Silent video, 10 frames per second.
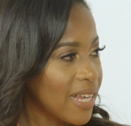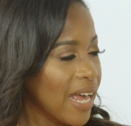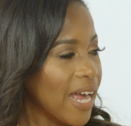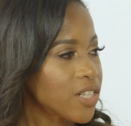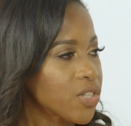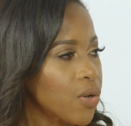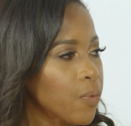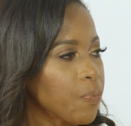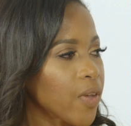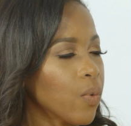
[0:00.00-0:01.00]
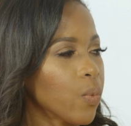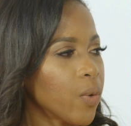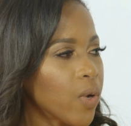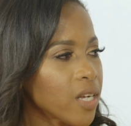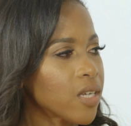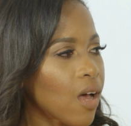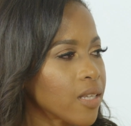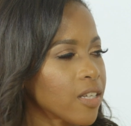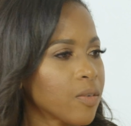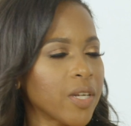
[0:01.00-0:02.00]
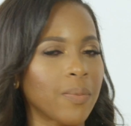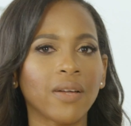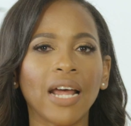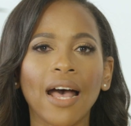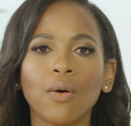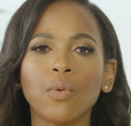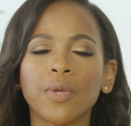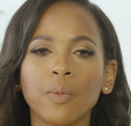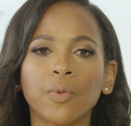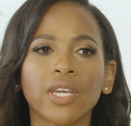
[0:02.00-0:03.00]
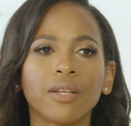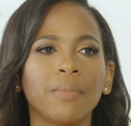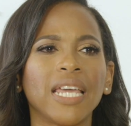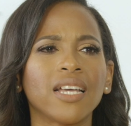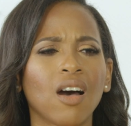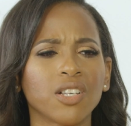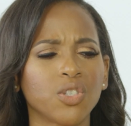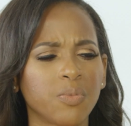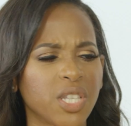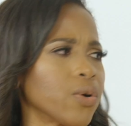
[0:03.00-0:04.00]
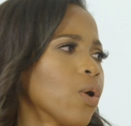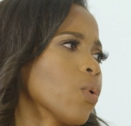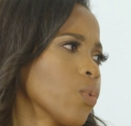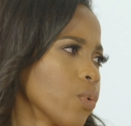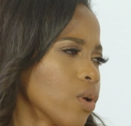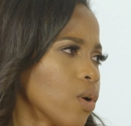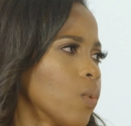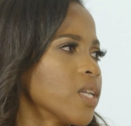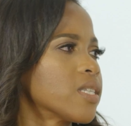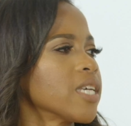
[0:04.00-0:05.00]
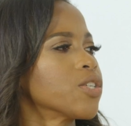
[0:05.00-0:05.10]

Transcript: And so we want to talk a little bit about how people can make costumes their own once they